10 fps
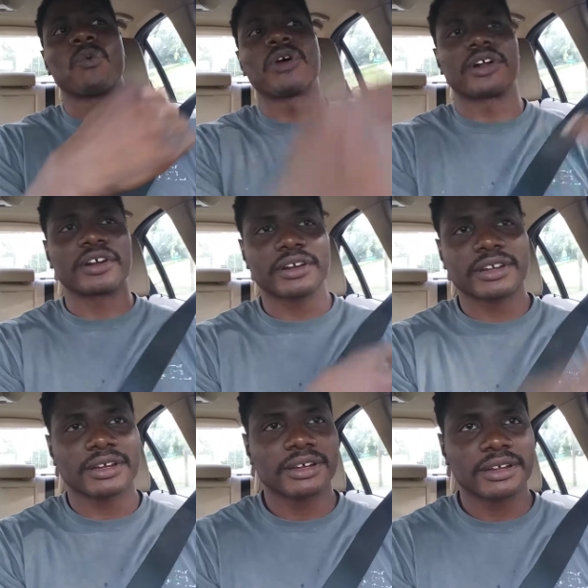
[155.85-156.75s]
work,
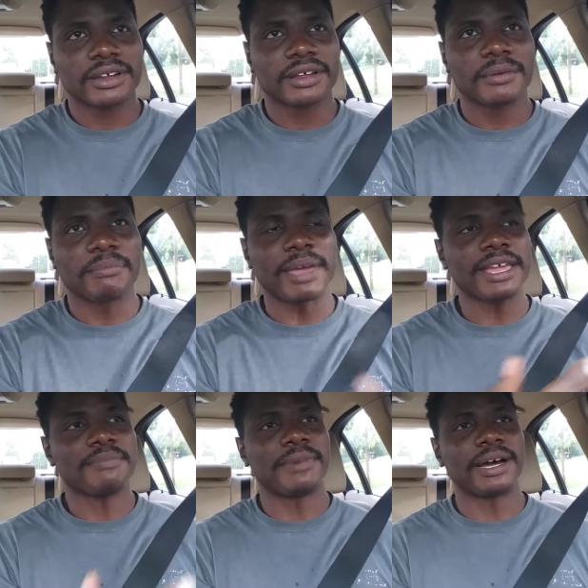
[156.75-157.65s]

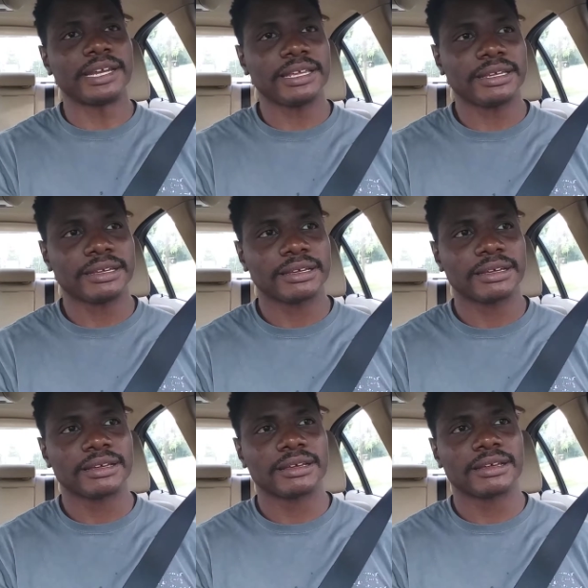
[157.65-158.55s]
make money,
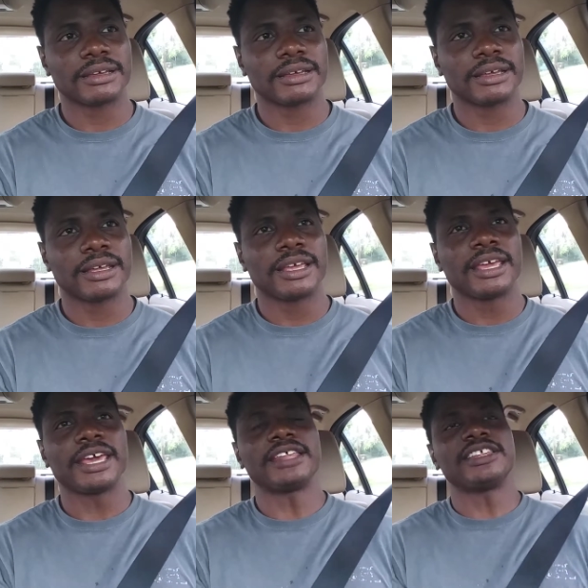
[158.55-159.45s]

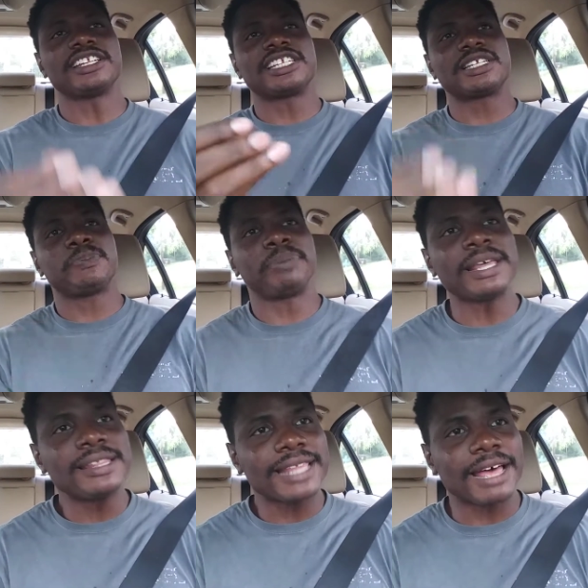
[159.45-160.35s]
and then
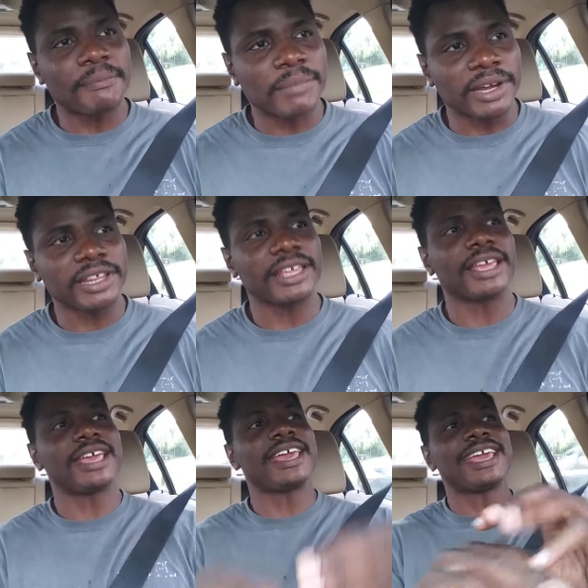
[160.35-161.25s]
spend that money
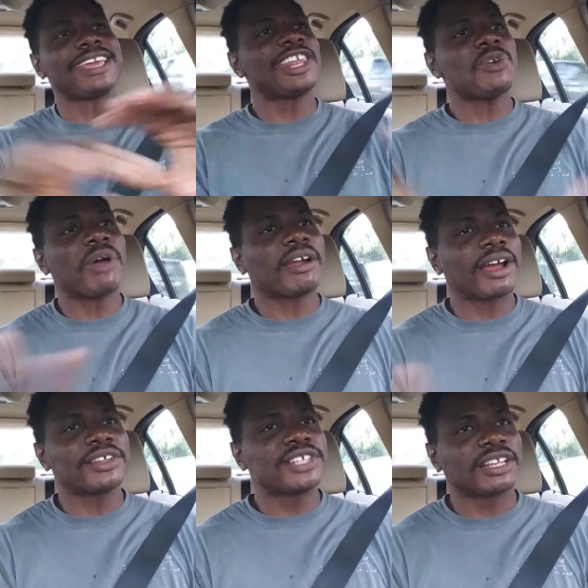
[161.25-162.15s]
anywhere
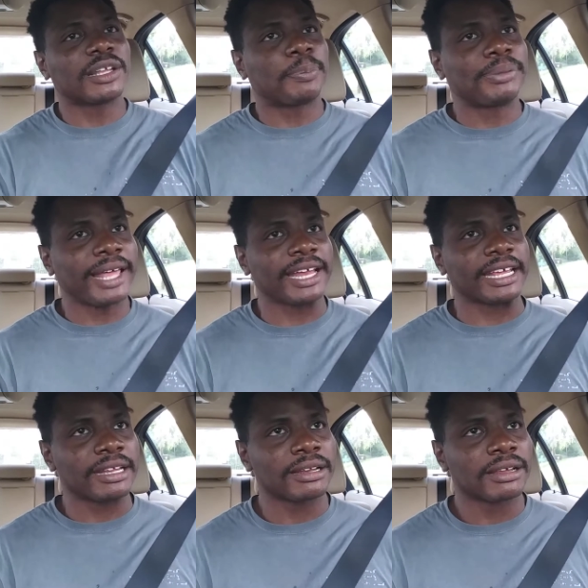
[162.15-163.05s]
else on the
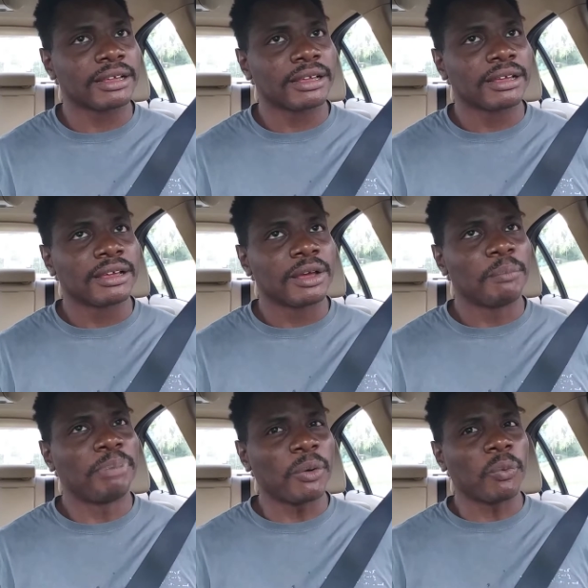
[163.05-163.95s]
planet
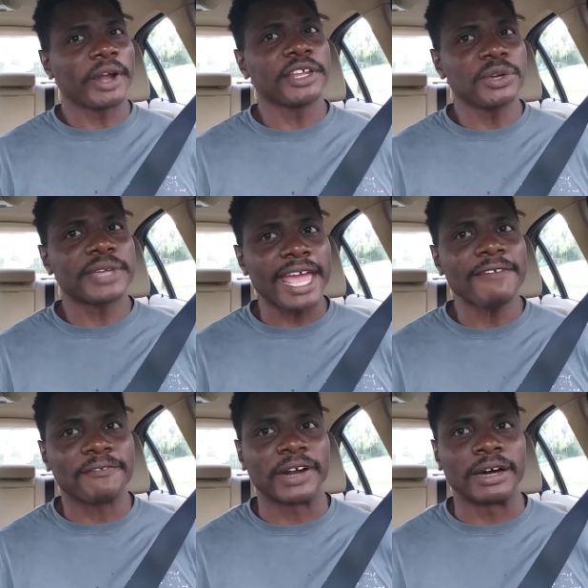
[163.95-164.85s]
but where you
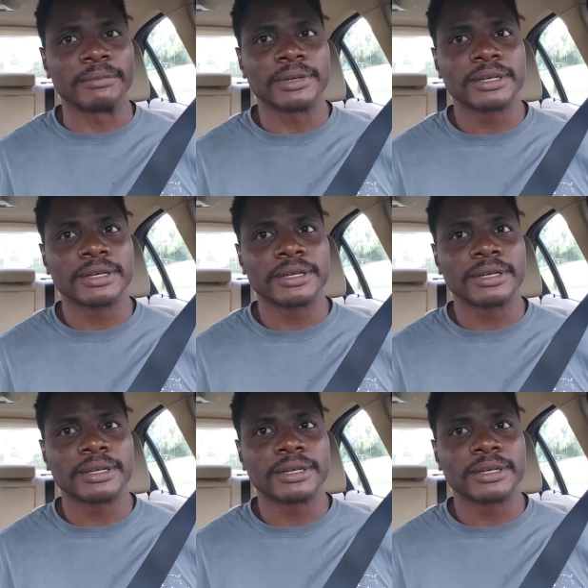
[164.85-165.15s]
came from?